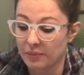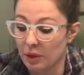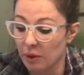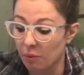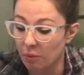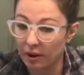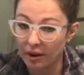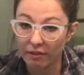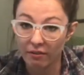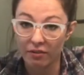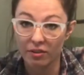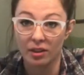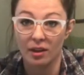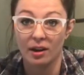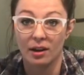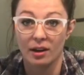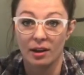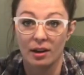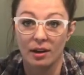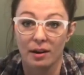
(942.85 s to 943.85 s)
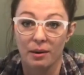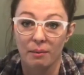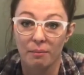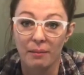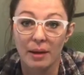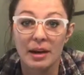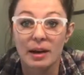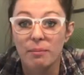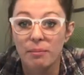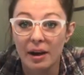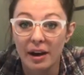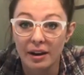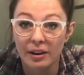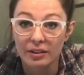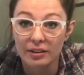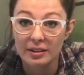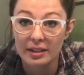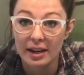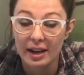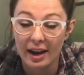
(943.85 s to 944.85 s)
One of the many
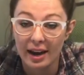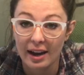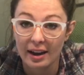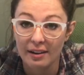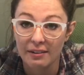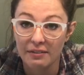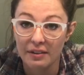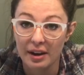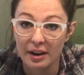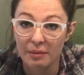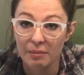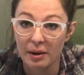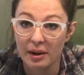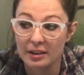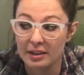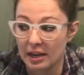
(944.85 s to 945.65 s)
piles I have on my